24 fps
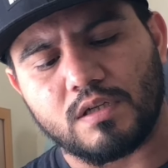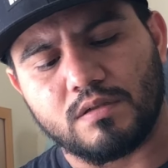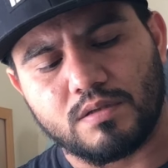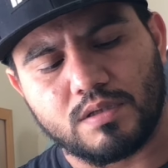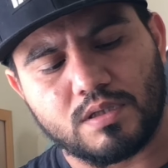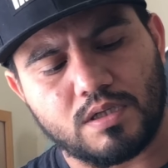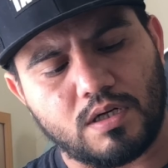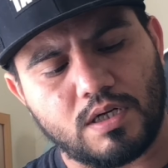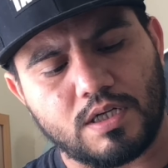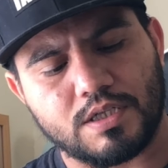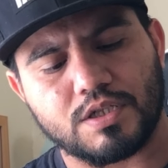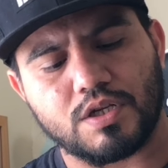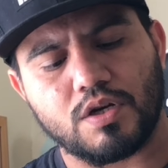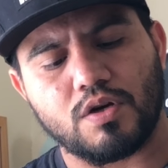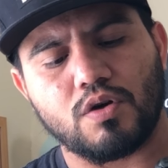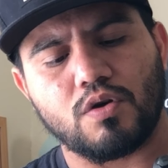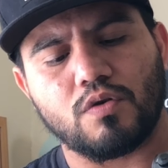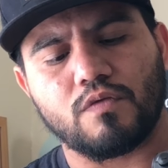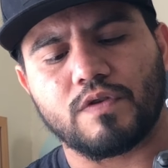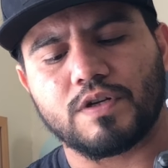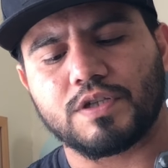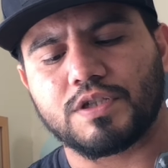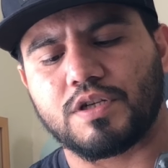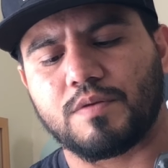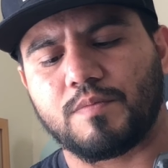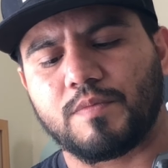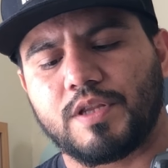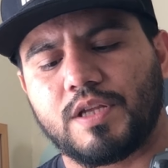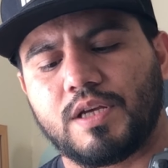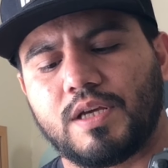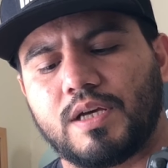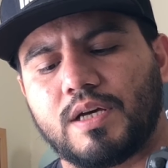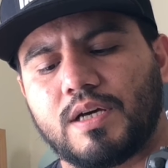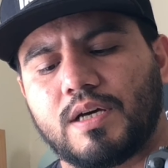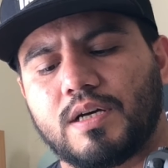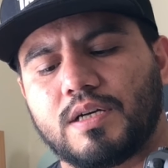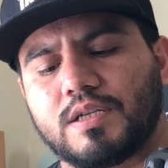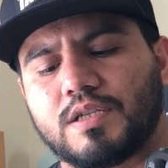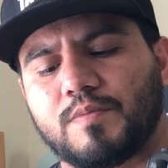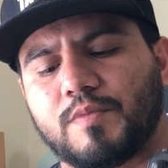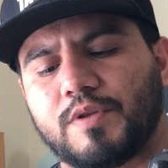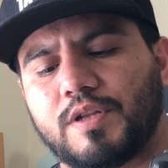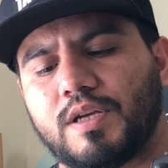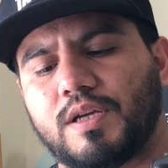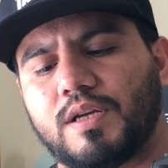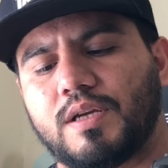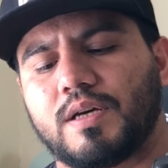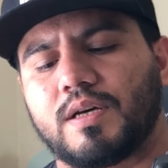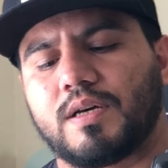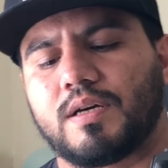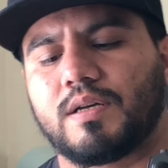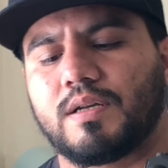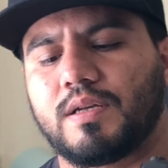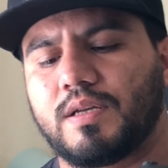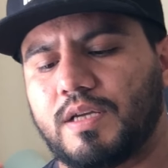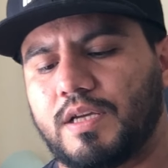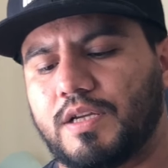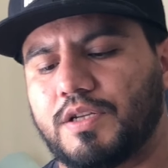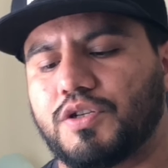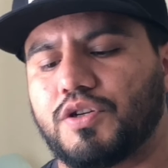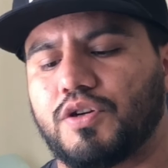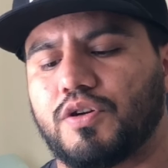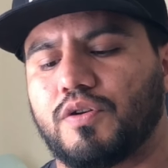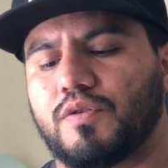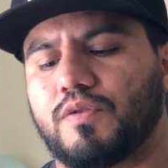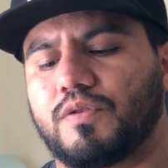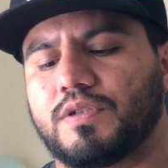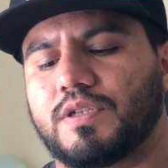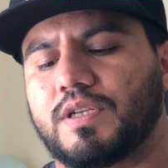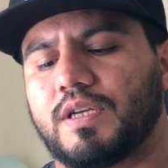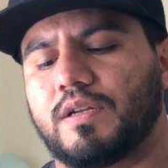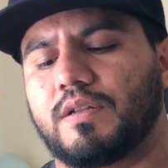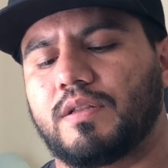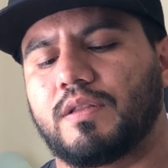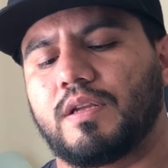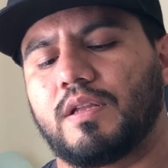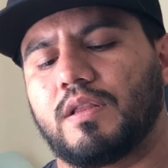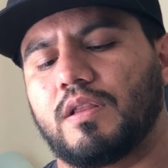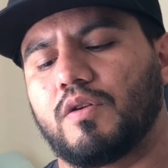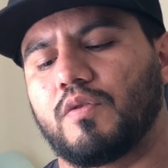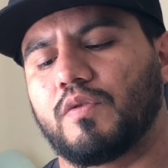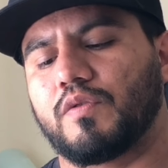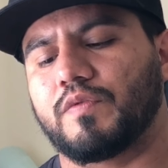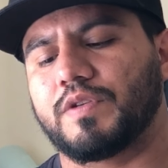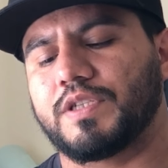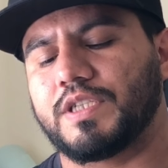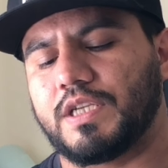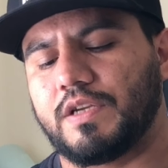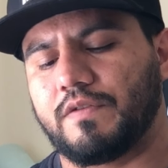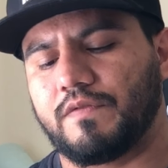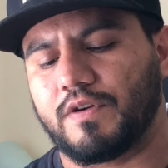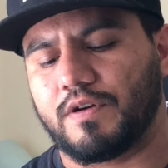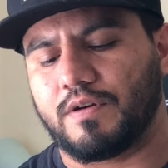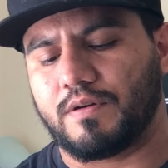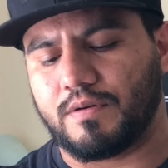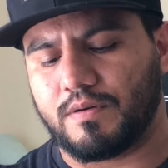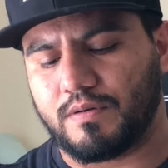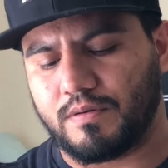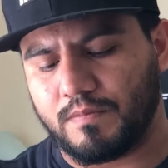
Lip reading: So let's go over some of the internals and the lower receiver.